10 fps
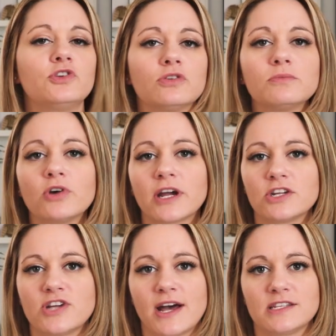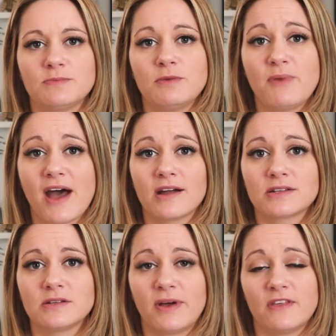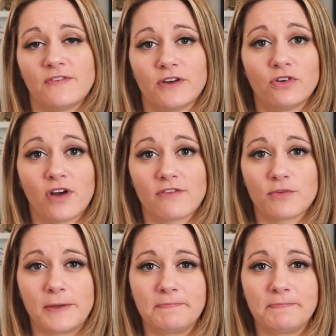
your mortgage has to be backed by the federal government.